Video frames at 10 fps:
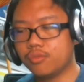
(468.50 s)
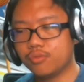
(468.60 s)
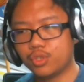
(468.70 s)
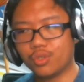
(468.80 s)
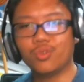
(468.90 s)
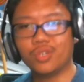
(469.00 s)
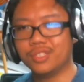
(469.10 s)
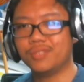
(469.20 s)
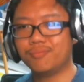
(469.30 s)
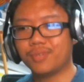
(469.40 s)
show
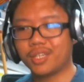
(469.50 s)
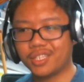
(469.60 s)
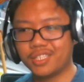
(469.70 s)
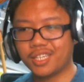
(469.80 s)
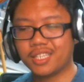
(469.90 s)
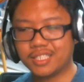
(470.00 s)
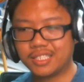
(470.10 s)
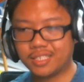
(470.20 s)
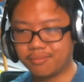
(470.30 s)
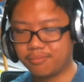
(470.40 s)
his brother that
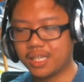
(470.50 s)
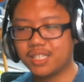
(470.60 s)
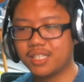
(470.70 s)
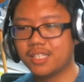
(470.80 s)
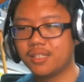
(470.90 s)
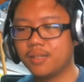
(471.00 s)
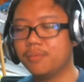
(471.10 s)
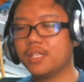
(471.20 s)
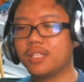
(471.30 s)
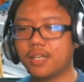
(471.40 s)
he's better than him
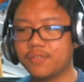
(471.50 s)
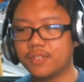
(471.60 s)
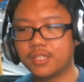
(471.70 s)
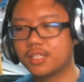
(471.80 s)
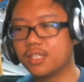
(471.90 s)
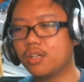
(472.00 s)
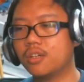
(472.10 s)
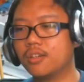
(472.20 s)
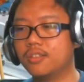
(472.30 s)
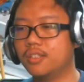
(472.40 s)
in everything,
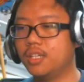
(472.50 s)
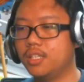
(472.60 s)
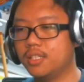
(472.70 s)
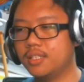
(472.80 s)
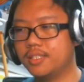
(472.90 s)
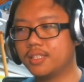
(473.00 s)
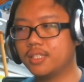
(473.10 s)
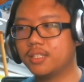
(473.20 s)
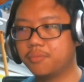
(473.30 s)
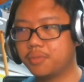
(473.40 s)
or is
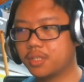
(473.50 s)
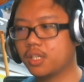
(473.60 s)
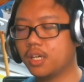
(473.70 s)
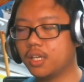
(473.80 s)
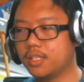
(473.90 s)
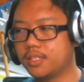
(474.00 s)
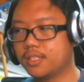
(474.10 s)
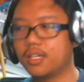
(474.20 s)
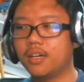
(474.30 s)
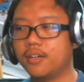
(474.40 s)
it because
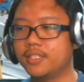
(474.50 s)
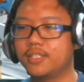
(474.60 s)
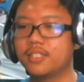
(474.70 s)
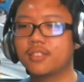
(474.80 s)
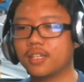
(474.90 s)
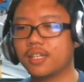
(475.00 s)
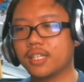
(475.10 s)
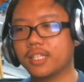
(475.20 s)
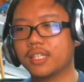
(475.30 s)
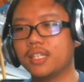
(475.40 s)

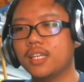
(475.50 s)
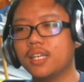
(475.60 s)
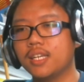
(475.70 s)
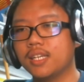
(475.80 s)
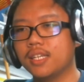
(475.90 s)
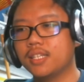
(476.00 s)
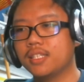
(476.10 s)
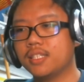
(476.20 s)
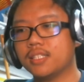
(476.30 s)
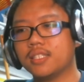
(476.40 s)
secretly
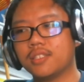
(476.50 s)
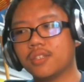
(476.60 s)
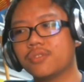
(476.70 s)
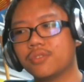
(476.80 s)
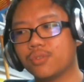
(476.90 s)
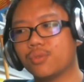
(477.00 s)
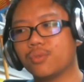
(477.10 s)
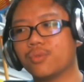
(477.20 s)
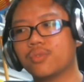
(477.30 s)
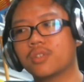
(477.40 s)
he's
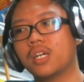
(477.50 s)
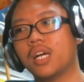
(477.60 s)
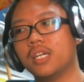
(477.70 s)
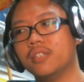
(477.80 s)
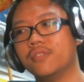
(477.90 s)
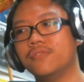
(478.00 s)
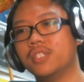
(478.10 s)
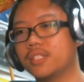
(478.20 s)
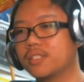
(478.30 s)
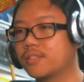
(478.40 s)
also kind of
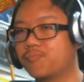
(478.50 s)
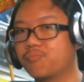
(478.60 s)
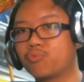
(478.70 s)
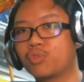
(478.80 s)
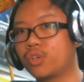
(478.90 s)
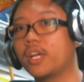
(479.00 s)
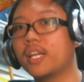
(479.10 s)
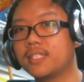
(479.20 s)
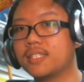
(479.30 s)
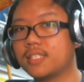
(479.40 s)
just
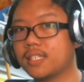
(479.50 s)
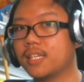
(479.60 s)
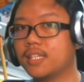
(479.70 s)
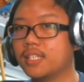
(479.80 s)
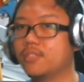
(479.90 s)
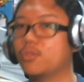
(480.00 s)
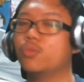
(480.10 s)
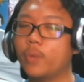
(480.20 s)
crazy in his own